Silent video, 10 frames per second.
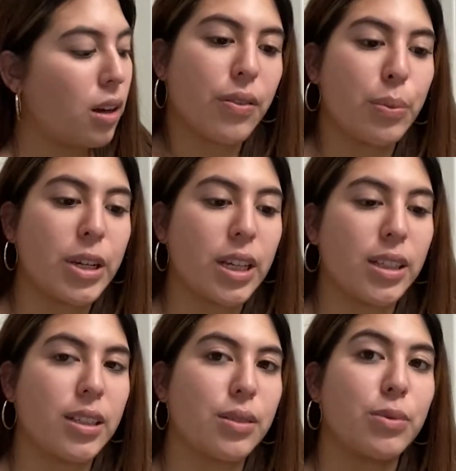For me, at
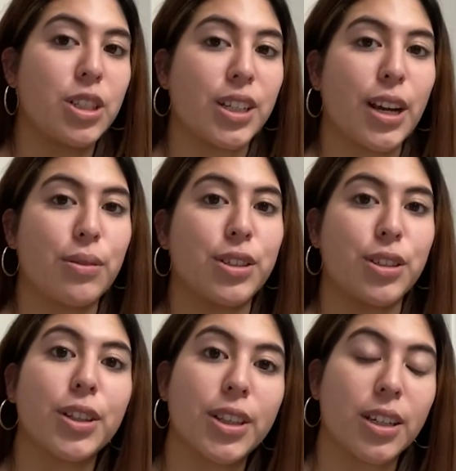least, reaching out is
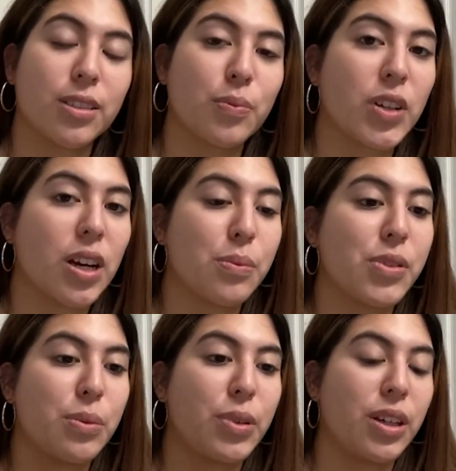a good thing
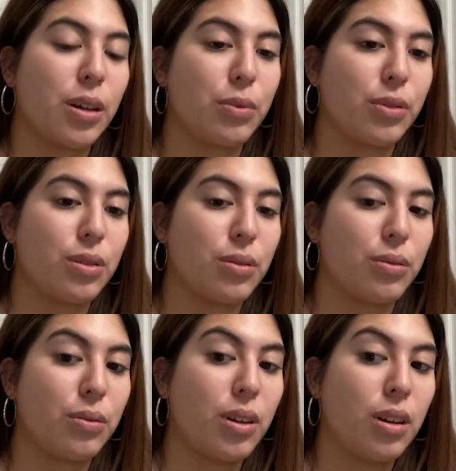sometimes, and being able
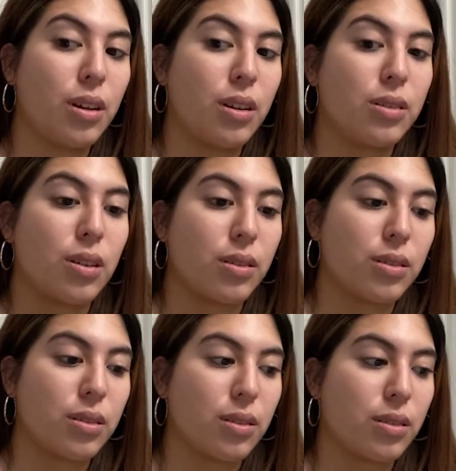to talk
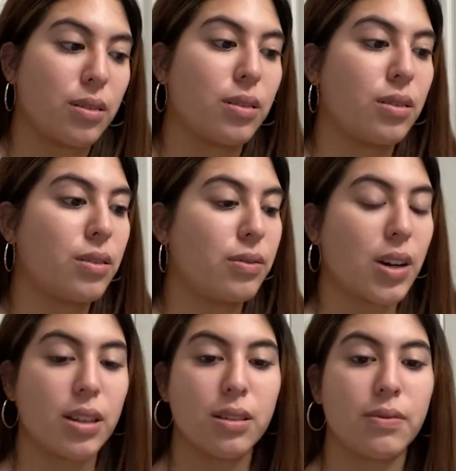to
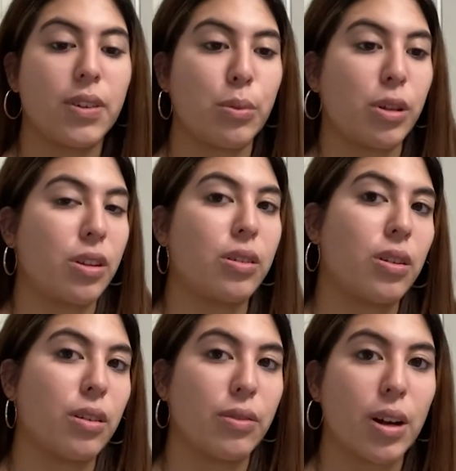friends and family that are
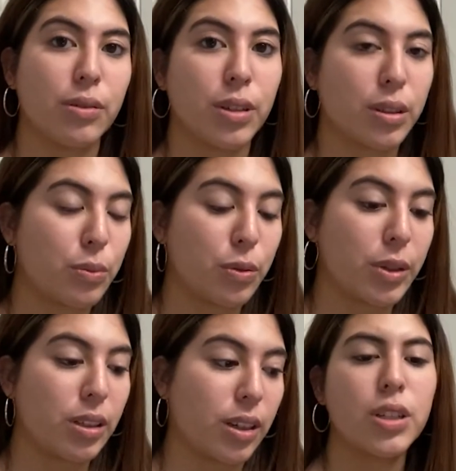not around at the moment.